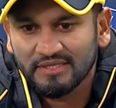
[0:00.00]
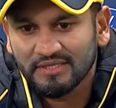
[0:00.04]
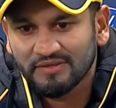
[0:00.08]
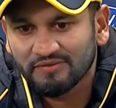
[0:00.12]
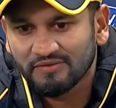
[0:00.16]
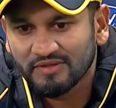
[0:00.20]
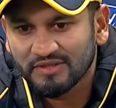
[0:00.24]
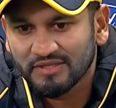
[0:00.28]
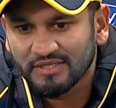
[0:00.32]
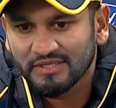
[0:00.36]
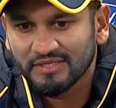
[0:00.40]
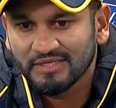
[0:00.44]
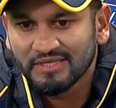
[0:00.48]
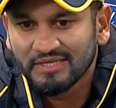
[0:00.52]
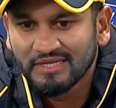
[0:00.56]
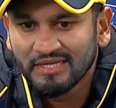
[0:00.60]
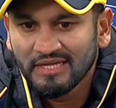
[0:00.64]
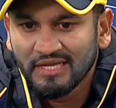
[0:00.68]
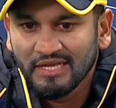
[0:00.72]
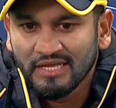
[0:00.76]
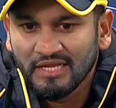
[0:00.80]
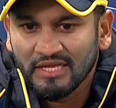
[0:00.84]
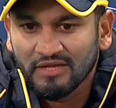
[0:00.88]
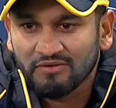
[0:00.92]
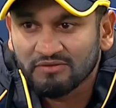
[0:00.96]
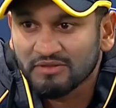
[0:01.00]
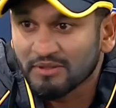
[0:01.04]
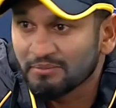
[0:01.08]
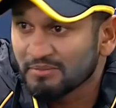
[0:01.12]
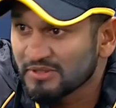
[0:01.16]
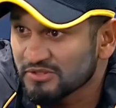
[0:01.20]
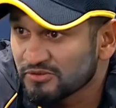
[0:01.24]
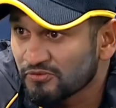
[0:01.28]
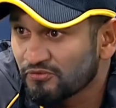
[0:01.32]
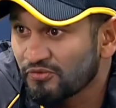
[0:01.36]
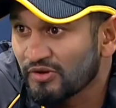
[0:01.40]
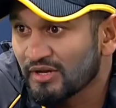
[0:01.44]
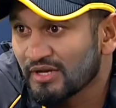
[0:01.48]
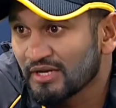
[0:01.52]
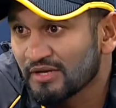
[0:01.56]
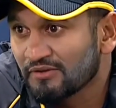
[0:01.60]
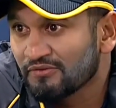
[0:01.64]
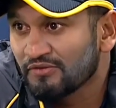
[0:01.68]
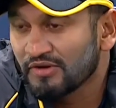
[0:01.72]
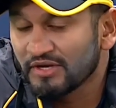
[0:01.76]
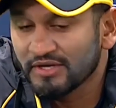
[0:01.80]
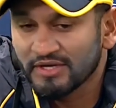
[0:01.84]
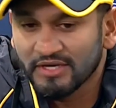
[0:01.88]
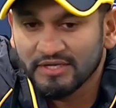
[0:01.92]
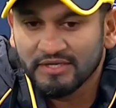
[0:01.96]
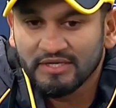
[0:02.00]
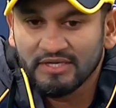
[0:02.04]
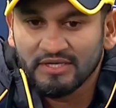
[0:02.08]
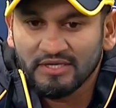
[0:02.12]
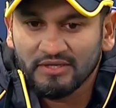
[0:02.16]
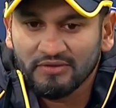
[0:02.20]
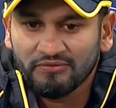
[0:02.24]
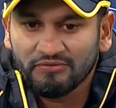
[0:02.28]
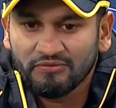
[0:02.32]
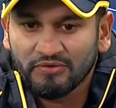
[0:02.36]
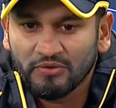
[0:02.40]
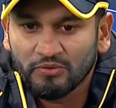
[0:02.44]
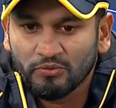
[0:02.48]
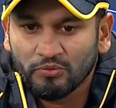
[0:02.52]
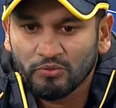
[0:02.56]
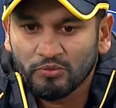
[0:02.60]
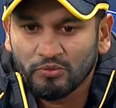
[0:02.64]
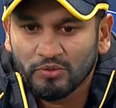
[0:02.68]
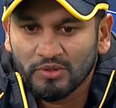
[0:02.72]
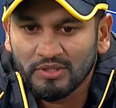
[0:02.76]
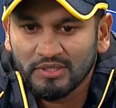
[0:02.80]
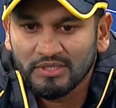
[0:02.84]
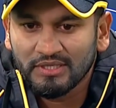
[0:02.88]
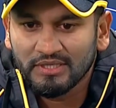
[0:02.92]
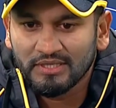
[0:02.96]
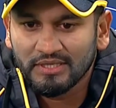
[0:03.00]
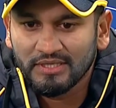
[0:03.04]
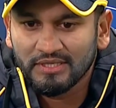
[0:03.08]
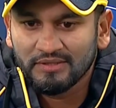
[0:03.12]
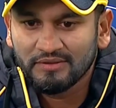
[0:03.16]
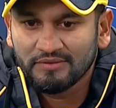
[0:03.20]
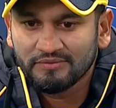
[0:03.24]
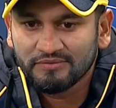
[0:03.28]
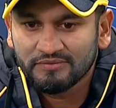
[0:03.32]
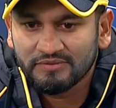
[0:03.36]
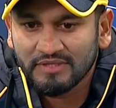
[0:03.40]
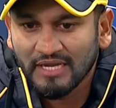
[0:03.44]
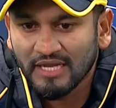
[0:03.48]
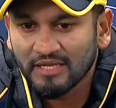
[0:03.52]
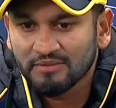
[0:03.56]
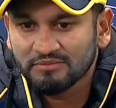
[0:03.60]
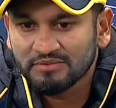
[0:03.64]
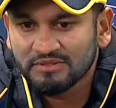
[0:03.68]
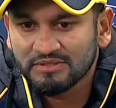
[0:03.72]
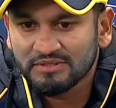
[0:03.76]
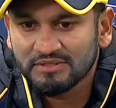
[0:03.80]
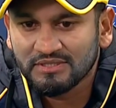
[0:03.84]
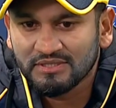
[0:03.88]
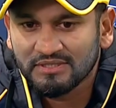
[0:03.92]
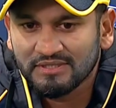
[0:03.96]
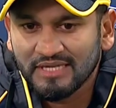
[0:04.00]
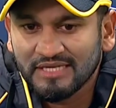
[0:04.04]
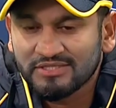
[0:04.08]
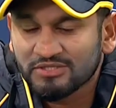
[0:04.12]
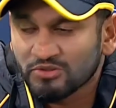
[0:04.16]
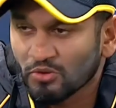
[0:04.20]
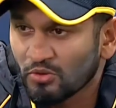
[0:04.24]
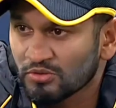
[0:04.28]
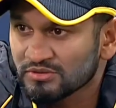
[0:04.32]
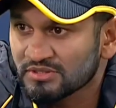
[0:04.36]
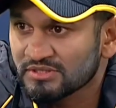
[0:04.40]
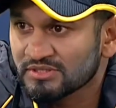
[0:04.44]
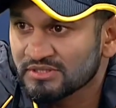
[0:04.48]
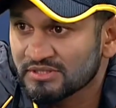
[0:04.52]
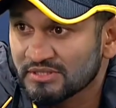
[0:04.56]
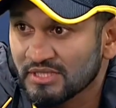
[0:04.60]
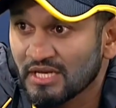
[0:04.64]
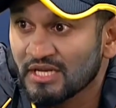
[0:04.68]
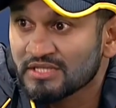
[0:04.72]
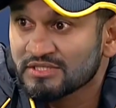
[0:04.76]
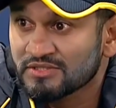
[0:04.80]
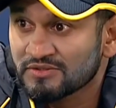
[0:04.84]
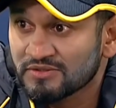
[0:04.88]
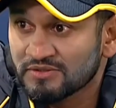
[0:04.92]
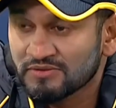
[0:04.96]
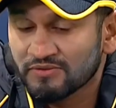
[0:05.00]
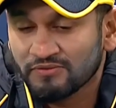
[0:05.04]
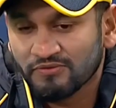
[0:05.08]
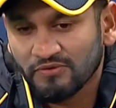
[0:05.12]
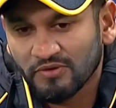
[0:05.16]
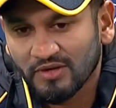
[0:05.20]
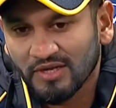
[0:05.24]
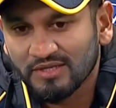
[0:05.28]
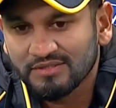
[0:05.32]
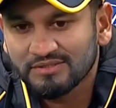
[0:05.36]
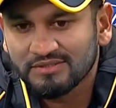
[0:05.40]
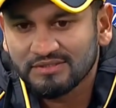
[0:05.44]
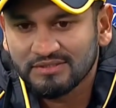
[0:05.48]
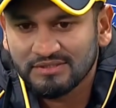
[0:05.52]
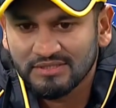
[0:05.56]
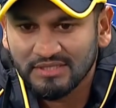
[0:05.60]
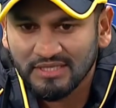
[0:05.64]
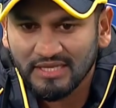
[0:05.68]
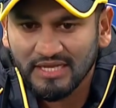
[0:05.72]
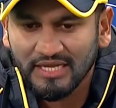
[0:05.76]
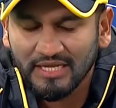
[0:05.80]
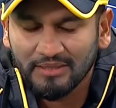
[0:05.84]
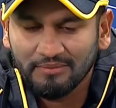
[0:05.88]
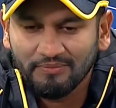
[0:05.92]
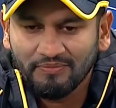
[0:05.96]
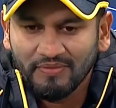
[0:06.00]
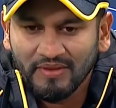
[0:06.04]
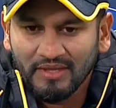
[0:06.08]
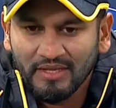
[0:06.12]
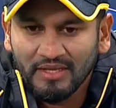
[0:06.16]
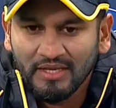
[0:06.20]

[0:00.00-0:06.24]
Even the misfield we did a few times. That's cost us the game.